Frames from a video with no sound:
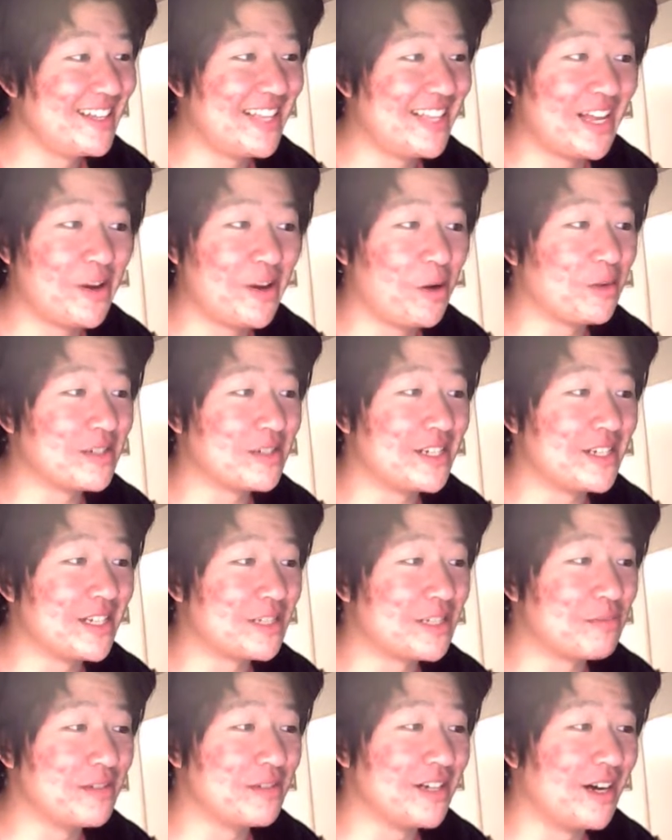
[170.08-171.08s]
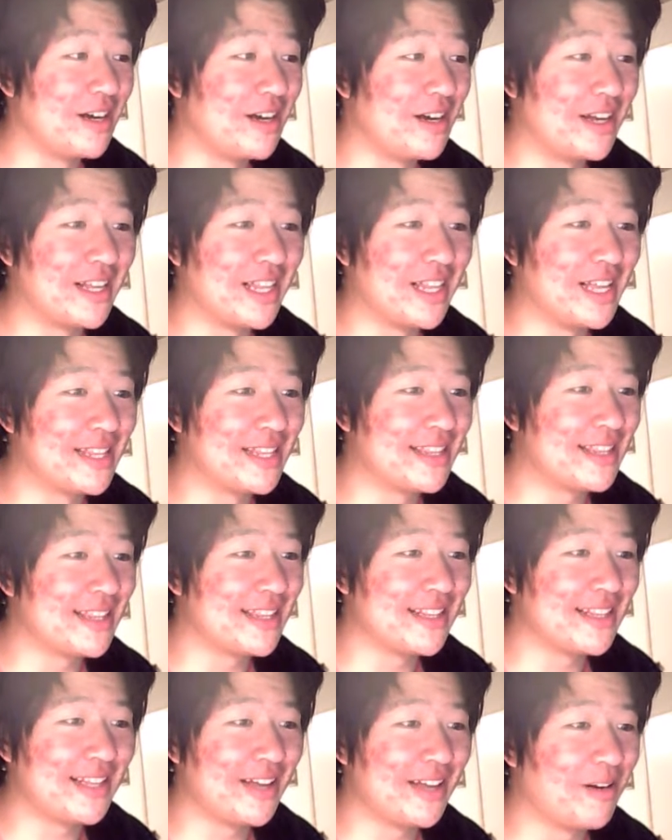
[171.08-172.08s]
That always gets me. I, I, I
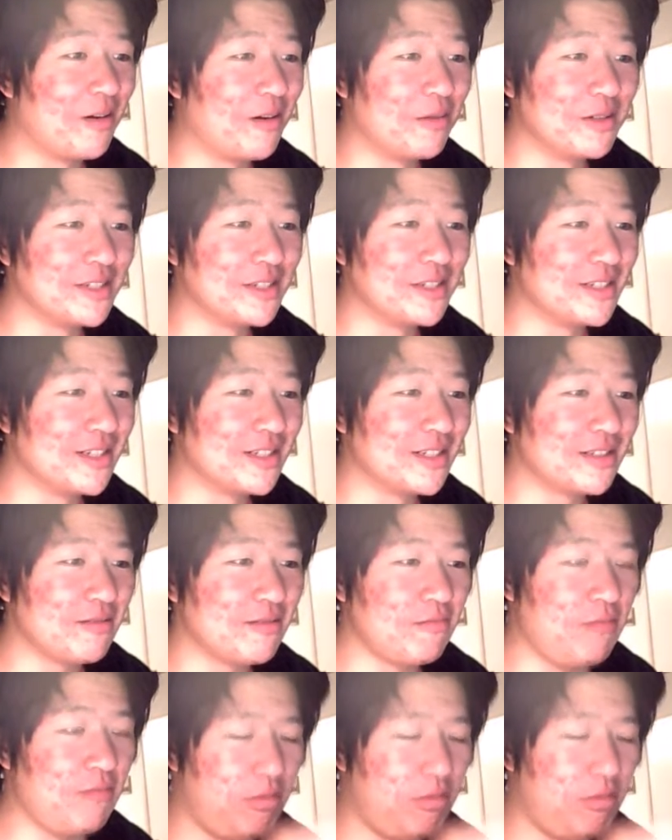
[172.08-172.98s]
that always does.